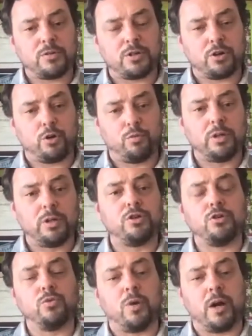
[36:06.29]
So you really
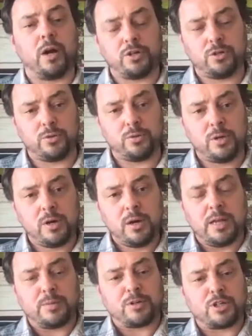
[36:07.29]
do want to,
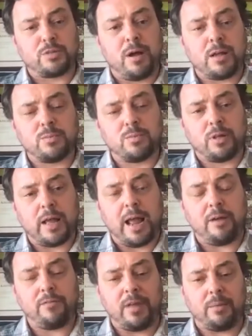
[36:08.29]
as much as possible,
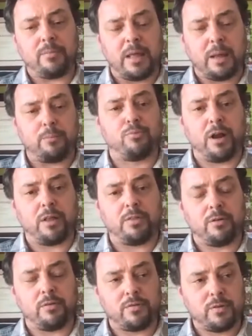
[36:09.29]
have that that breadth
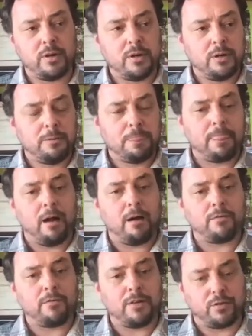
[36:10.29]
of
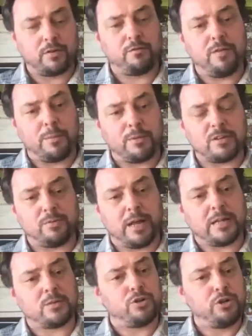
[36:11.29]
of different families of
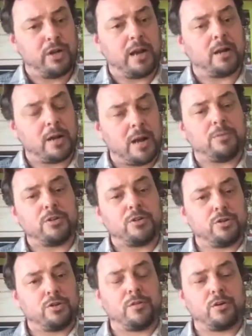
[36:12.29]
plants, which you can accomplish
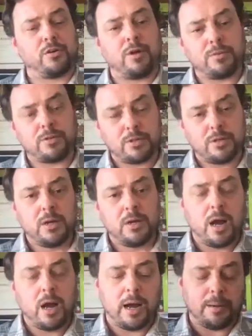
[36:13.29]
through cover crops.
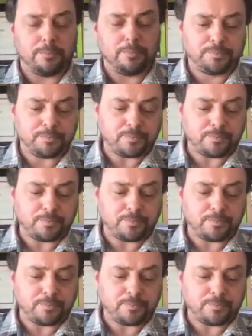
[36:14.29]
Um,